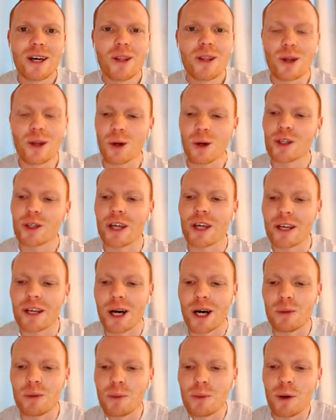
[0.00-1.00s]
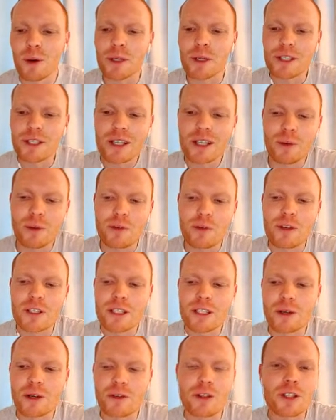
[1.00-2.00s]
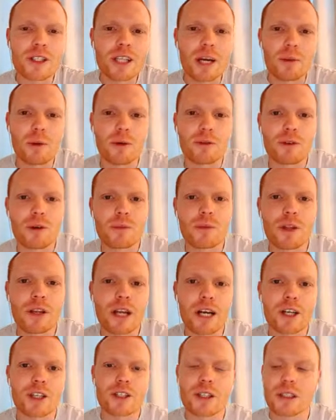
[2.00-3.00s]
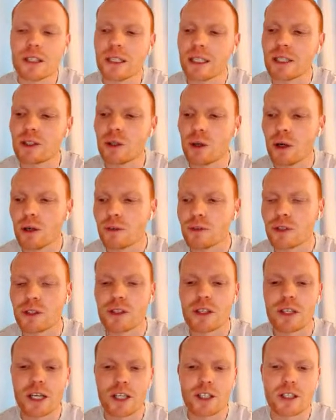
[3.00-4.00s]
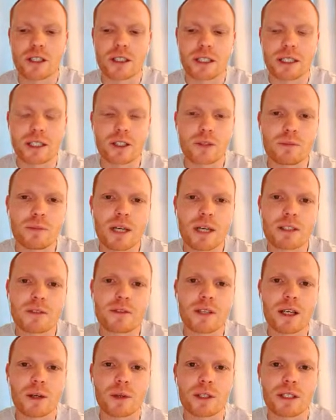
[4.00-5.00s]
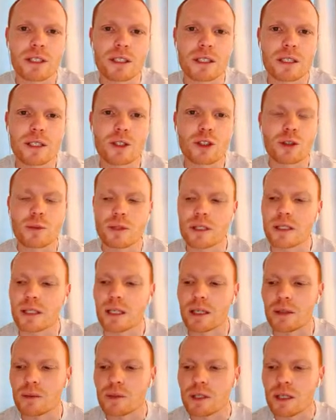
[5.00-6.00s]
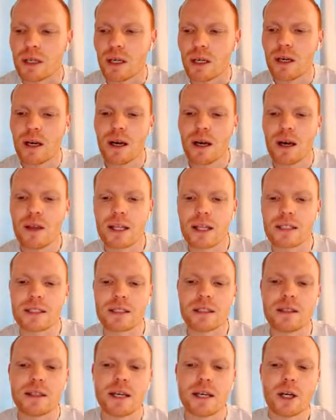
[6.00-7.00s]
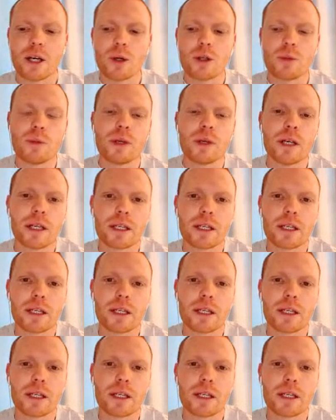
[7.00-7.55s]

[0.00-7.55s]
looking at now. But Bobby, you start with yourself. The step up from the National League North to the National League, it's massive now when you see some of the teams that's in there who they're playing